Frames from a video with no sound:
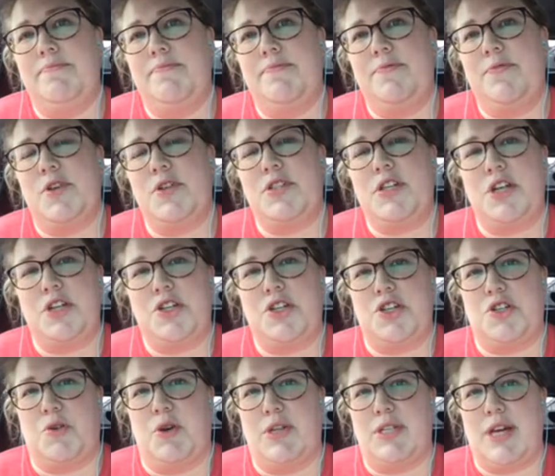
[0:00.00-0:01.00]
for such a
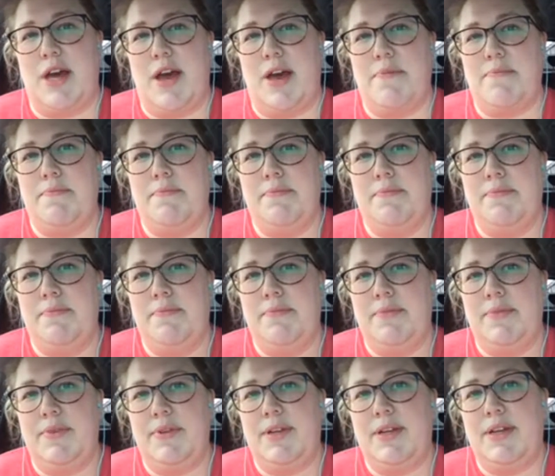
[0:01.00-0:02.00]
short time.
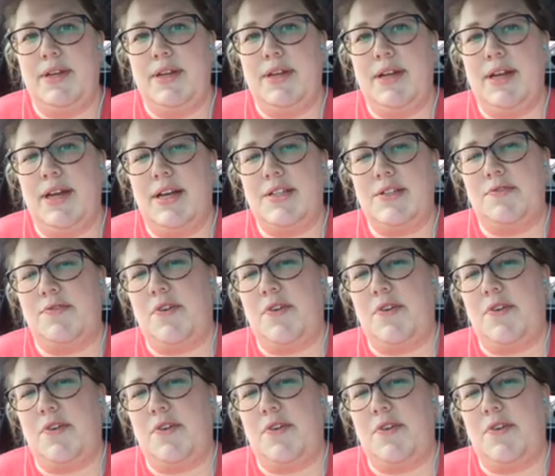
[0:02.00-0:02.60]
As